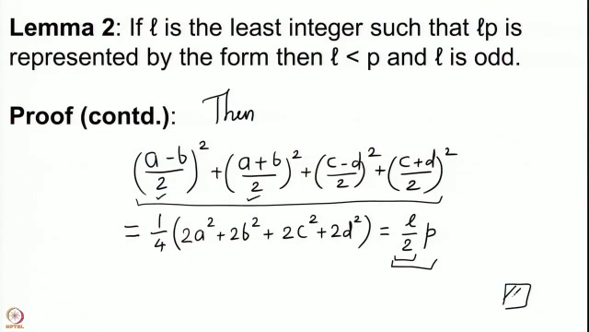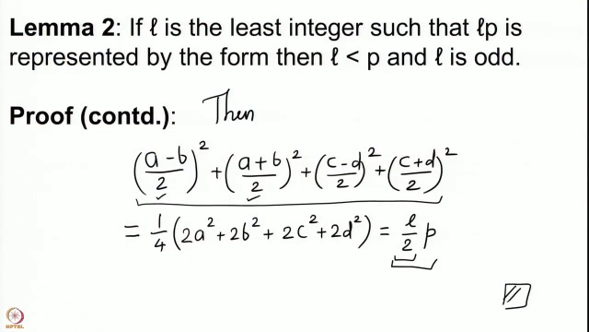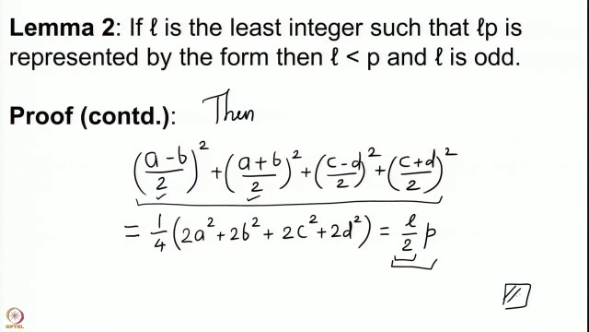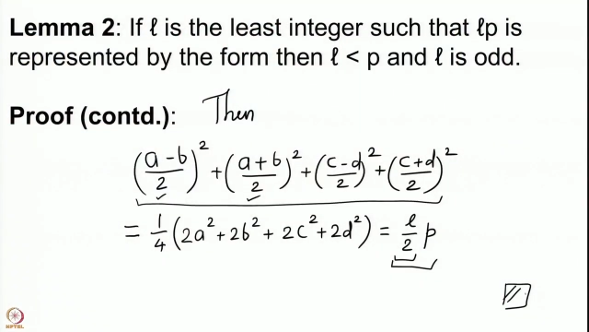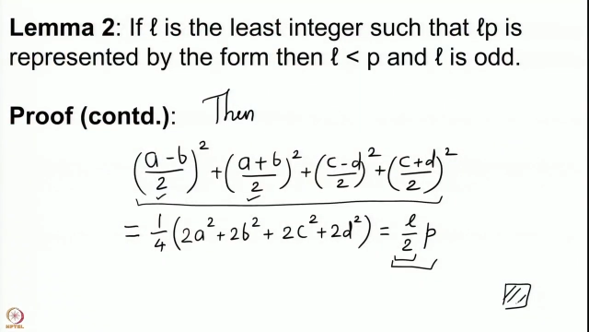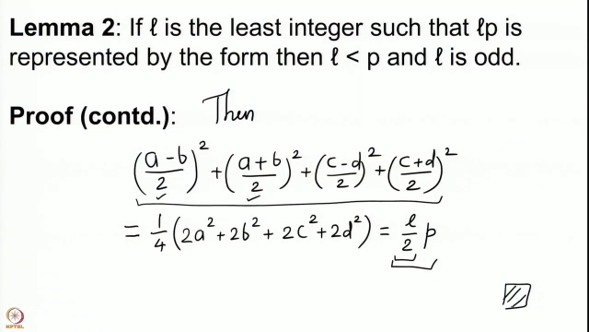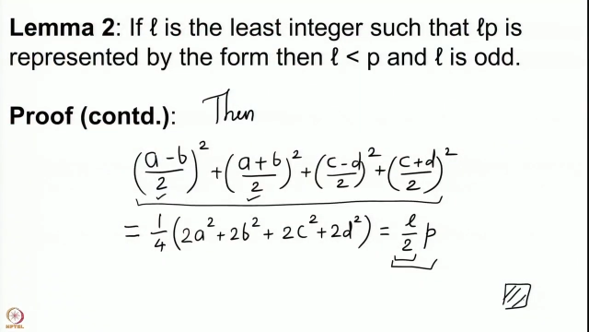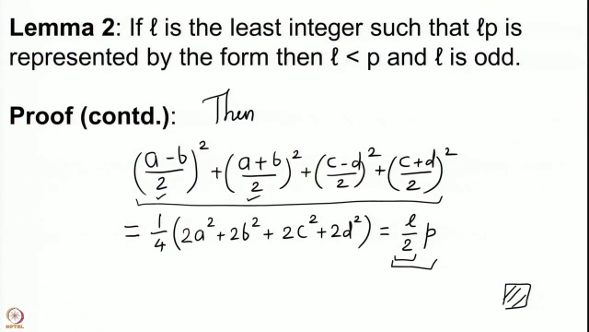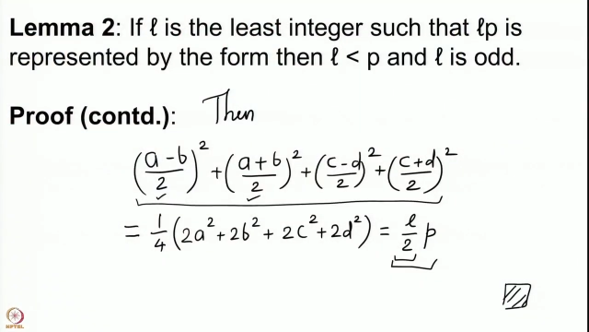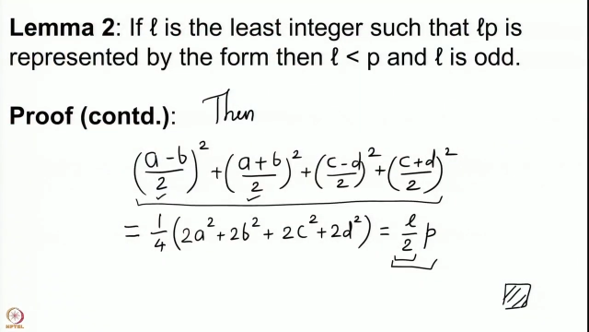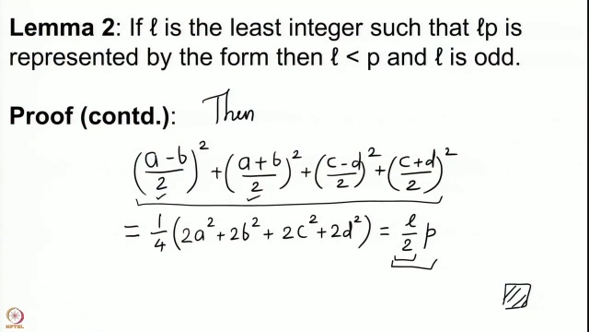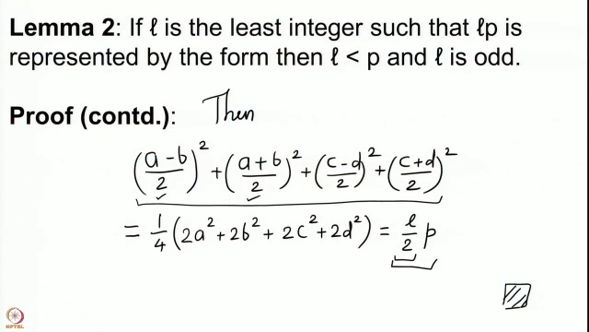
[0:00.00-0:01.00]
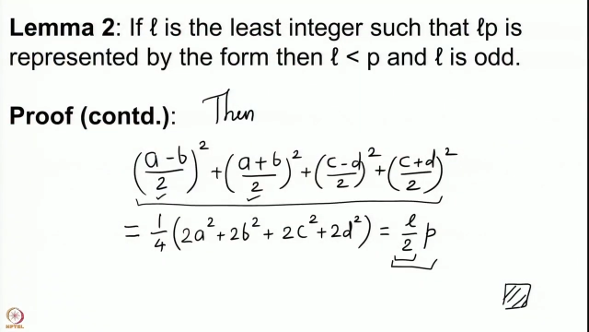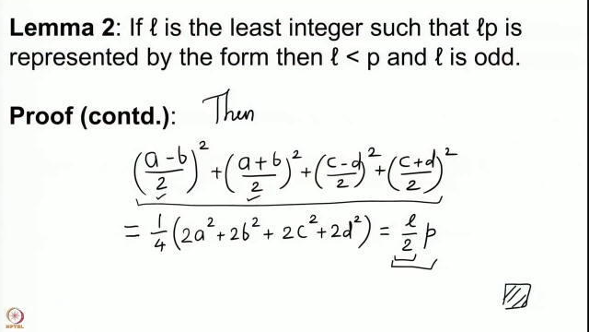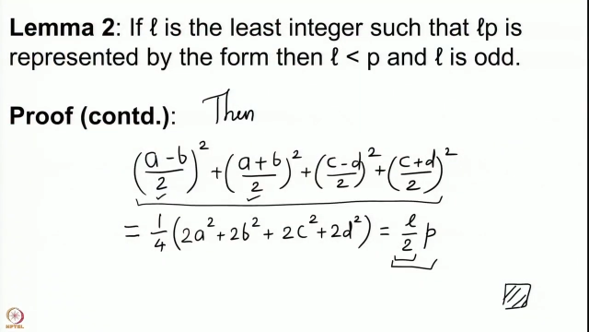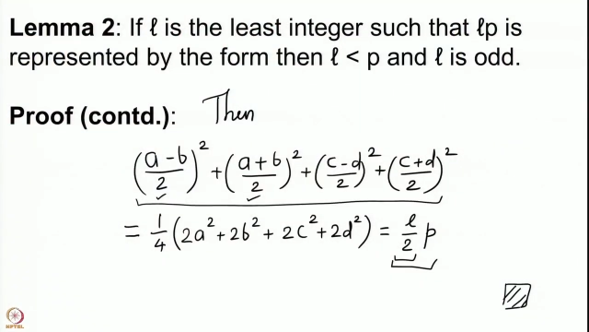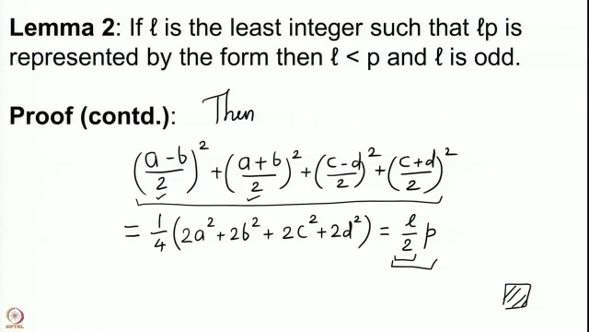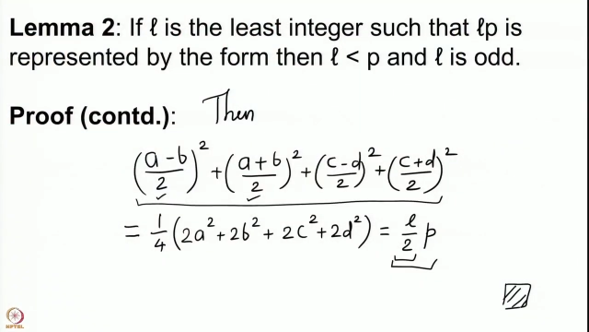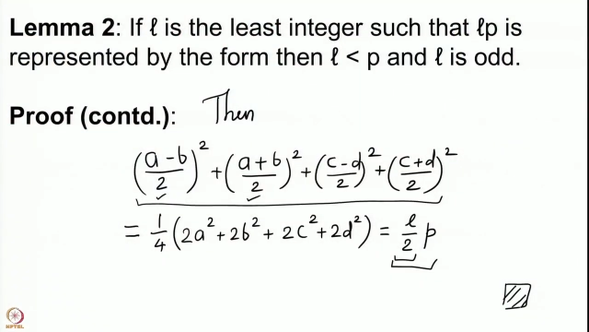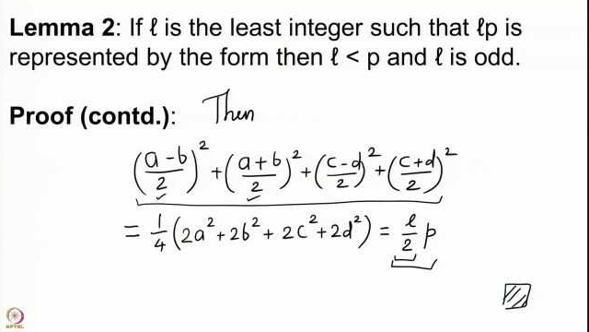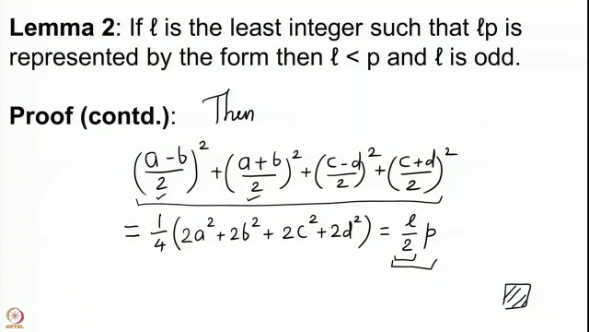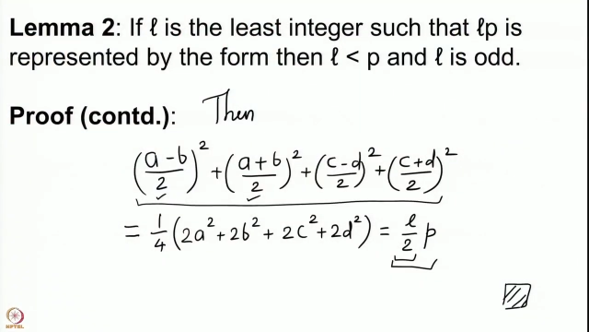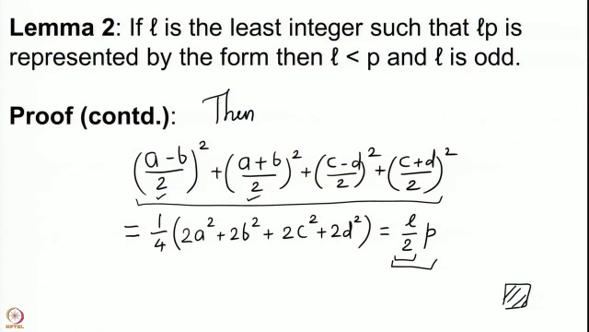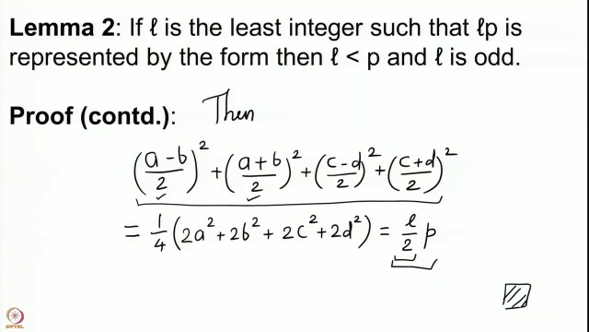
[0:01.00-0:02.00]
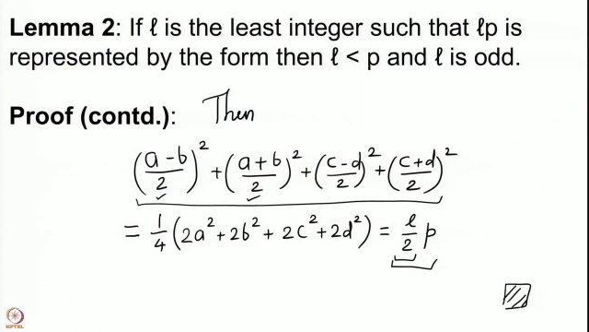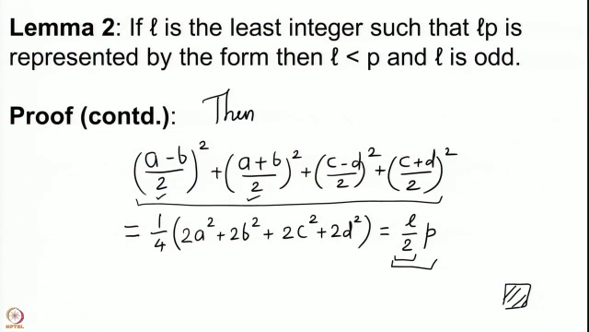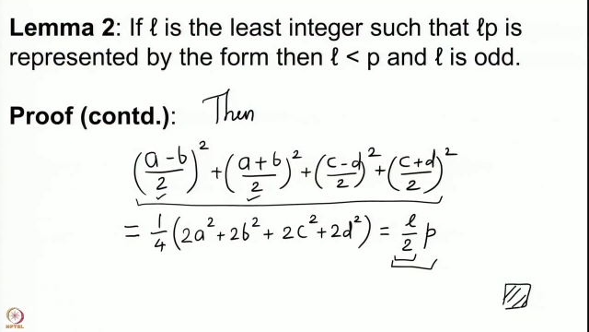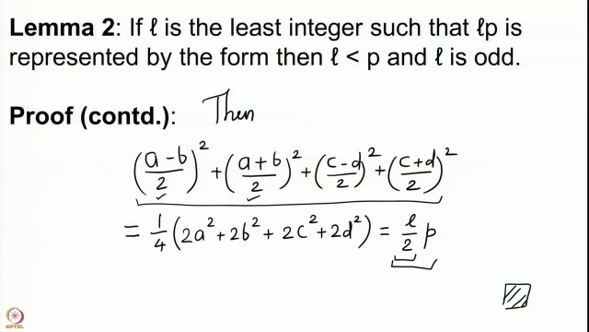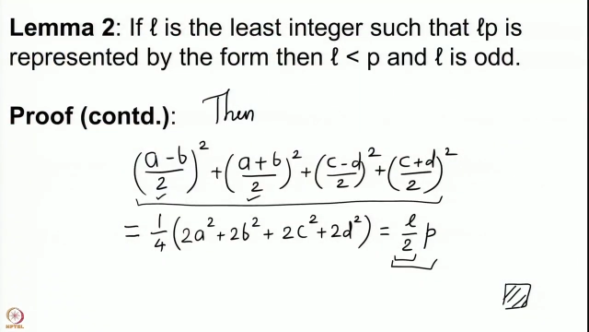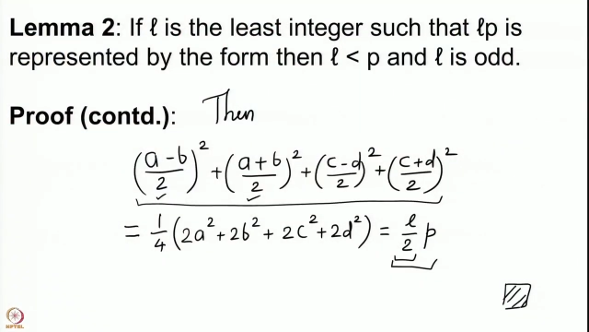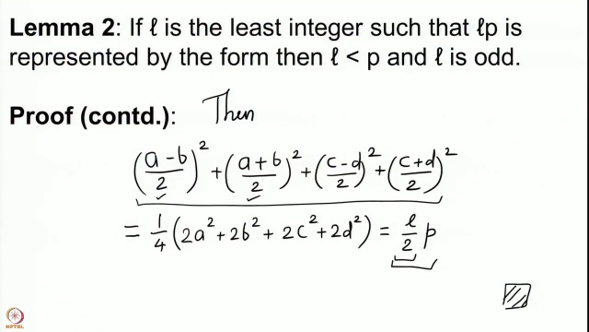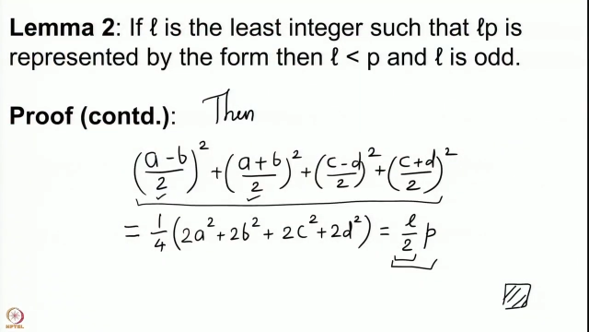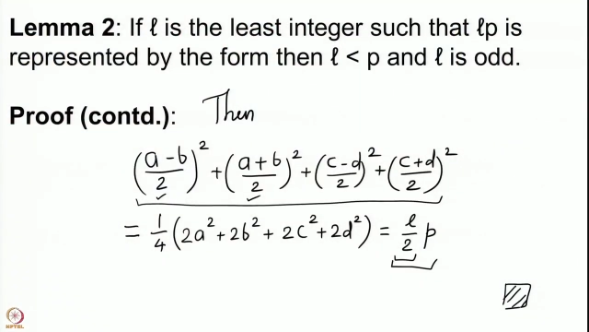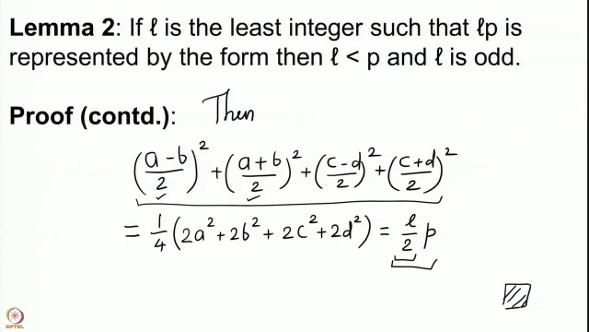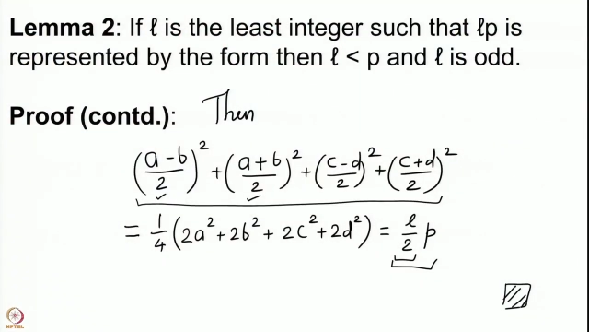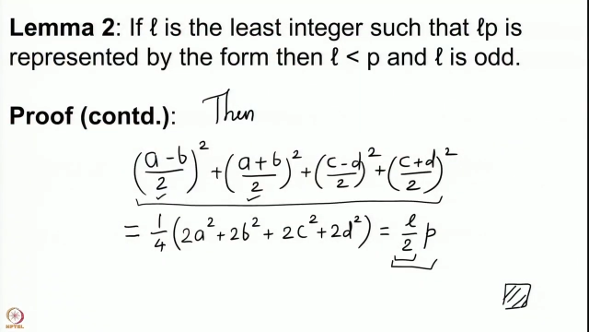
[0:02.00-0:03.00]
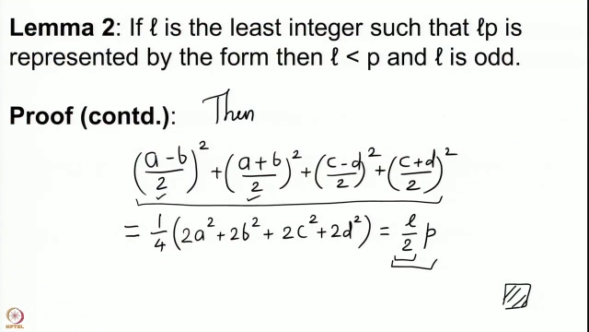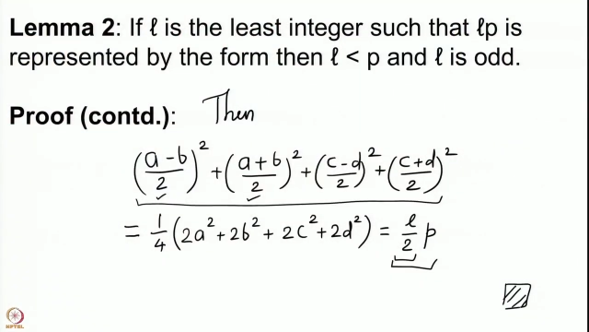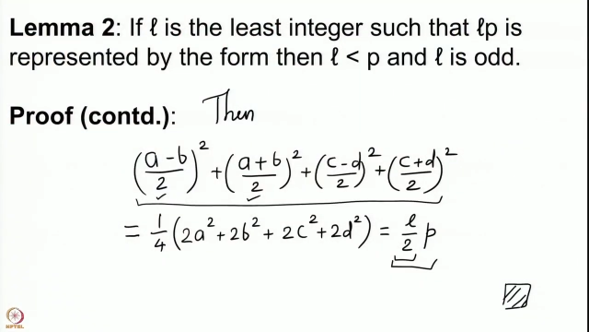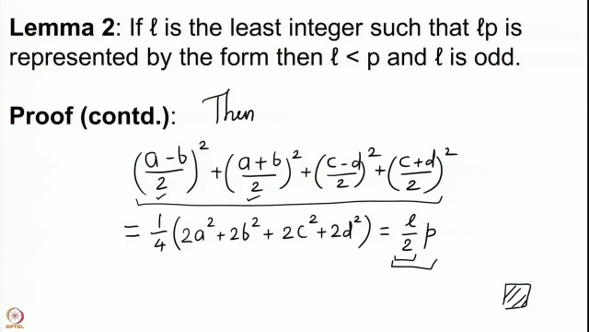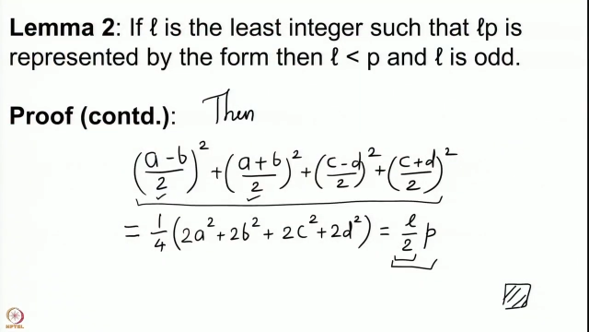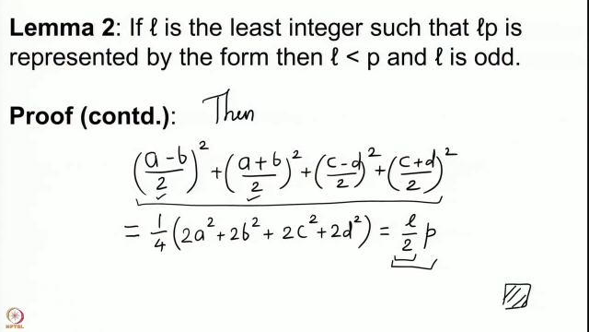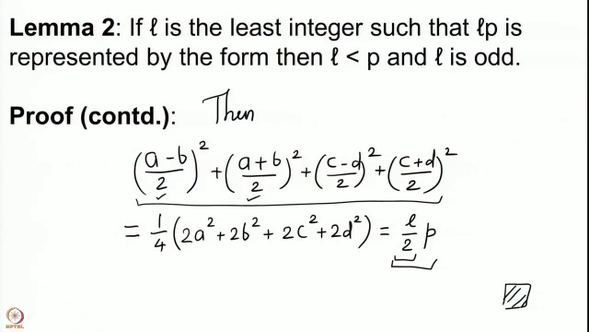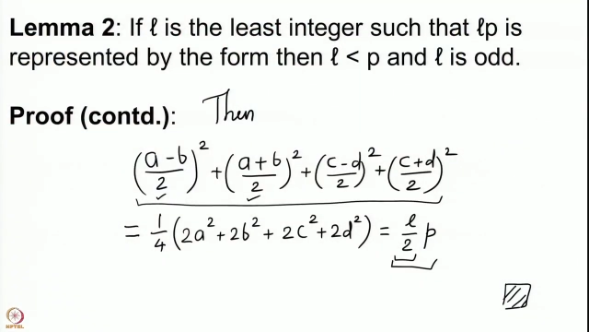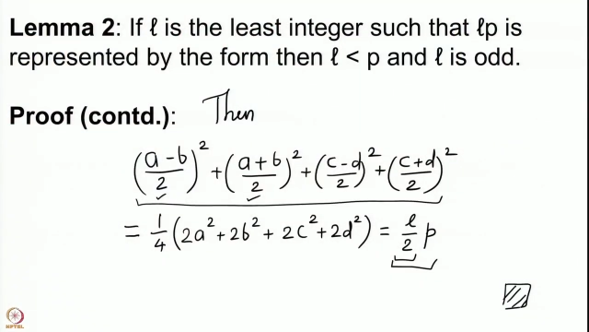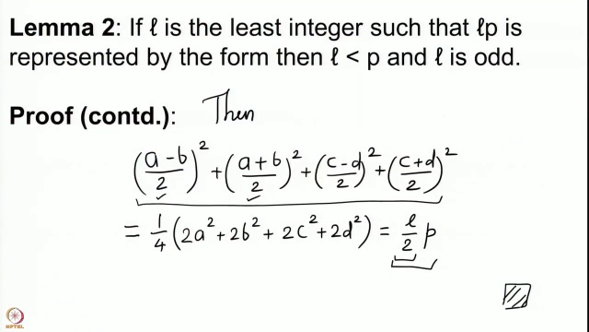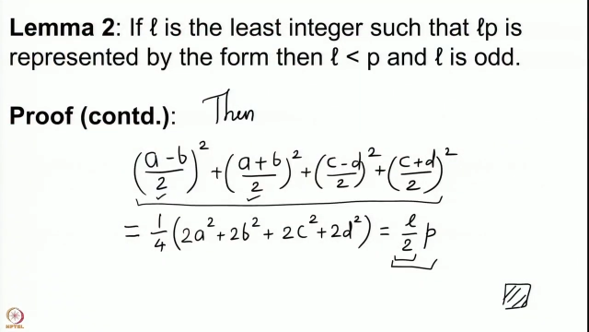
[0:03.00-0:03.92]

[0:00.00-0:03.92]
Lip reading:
Nobody's mouth can be seen.